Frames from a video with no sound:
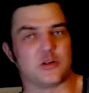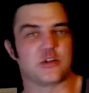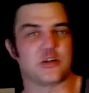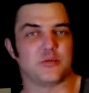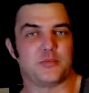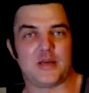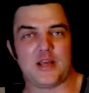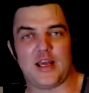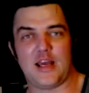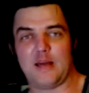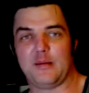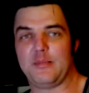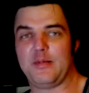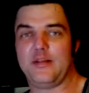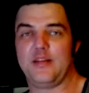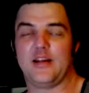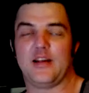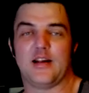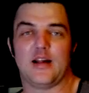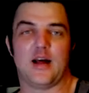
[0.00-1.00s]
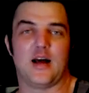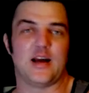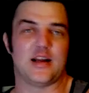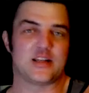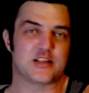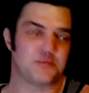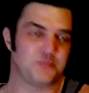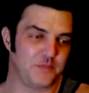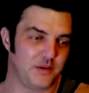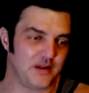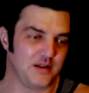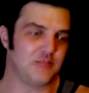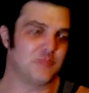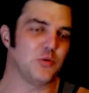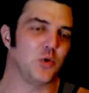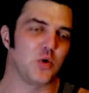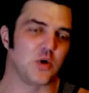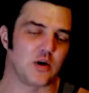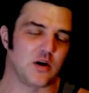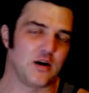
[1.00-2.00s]
should be happy that I spend
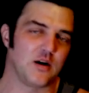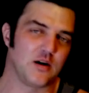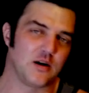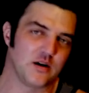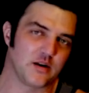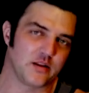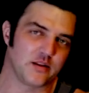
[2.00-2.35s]
more